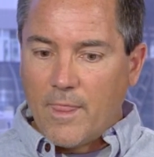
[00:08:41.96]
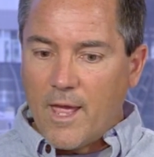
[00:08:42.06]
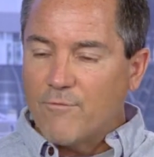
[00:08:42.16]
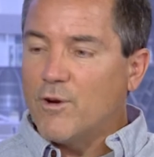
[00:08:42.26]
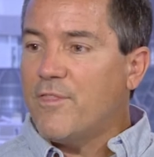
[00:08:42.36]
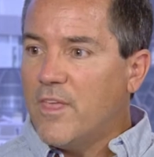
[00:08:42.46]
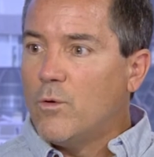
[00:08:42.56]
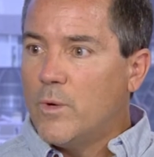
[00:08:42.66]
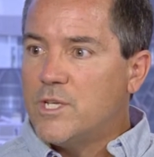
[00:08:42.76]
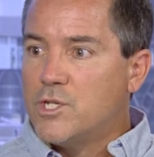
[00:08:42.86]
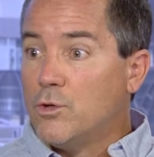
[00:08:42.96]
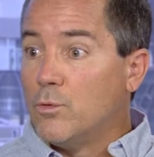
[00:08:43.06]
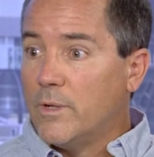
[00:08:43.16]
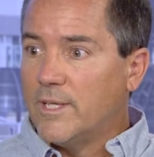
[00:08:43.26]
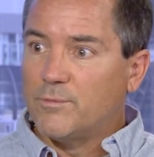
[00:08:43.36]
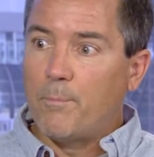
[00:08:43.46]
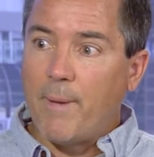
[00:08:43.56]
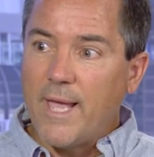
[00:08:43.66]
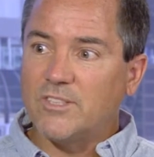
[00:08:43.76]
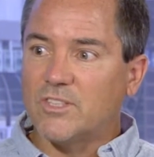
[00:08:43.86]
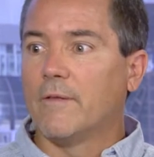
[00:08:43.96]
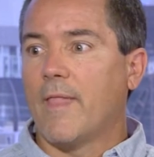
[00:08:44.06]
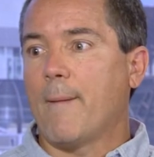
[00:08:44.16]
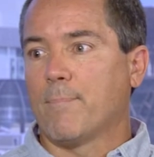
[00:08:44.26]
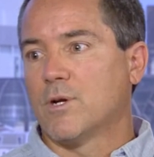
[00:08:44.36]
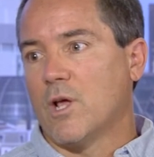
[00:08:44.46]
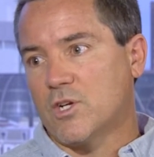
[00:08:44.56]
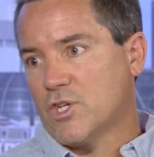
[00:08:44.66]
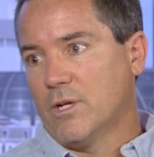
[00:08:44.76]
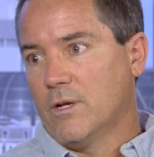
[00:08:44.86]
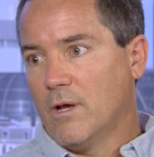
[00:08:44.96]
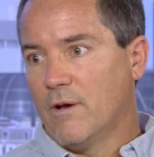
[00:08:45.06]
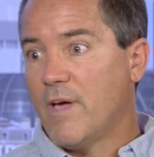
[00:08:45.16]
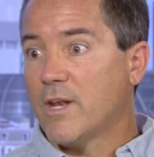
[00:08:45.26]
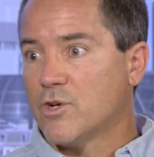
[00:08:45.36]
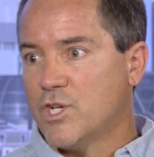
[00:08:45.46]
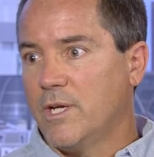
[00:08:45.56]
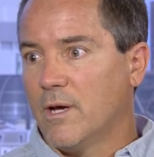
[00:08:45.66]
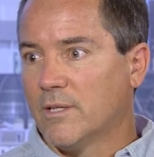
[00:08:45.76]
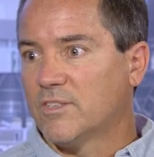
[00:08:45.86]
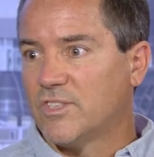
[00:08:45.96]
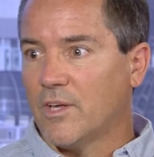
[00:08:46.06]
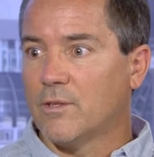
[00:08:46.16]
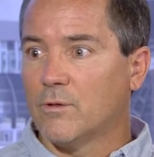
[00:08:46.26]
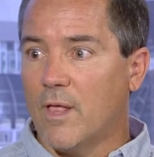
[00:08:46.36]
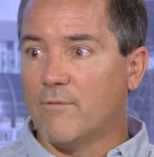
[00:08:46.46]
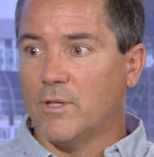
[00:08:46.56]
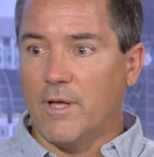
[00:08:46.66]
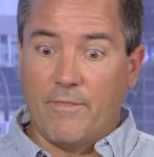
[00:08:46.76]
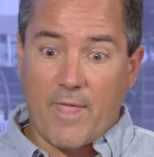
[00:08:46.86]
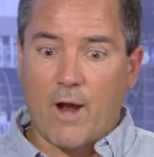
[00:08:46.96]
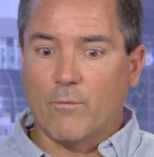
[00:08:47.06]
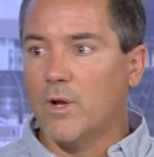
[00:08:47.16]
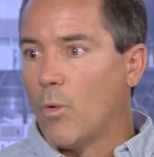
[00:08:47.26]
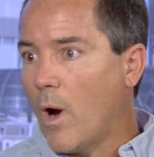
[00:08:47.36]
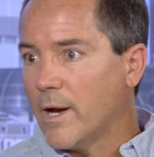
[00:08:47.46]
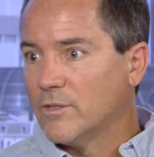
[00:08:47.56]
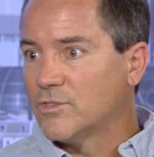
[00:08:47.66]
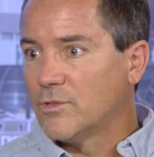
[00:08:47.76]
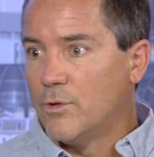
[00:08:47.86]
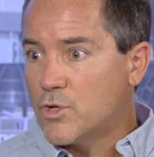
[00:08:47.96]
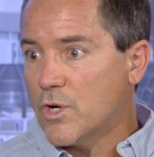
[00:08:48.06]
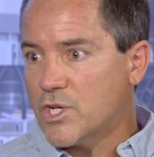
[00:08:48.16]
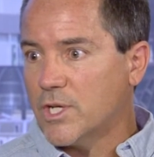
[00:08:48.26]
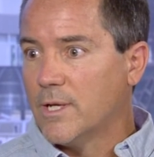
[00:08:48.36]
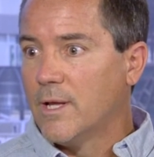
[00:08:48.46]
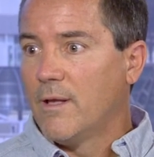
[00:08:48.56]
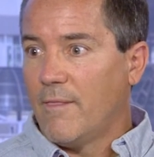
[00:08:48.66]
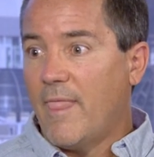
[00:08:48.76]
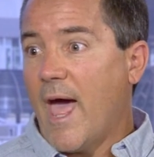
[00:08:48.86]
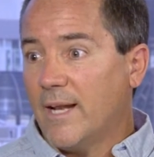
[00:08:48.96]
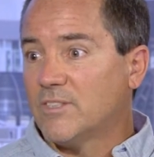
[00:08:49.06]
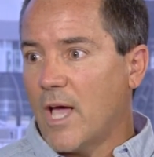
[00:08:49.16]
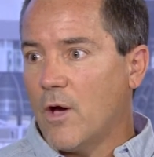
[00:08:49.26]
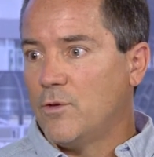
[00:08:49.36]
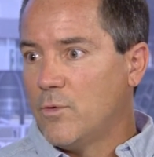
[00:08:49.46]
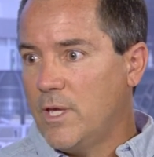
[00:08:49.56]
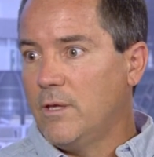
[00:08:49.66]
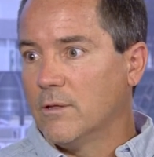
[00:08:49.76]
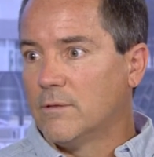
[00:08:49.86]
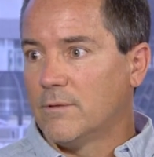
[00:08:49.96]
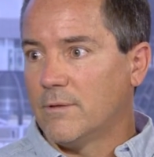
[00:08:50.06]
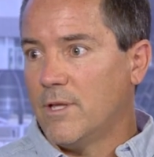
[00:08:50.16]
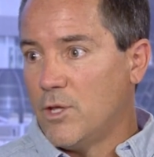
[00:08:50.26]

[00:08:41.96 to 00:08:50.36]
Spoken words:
everything we do is based on that production of energy on a cellular level, and that requires nutrition. That is how you heal the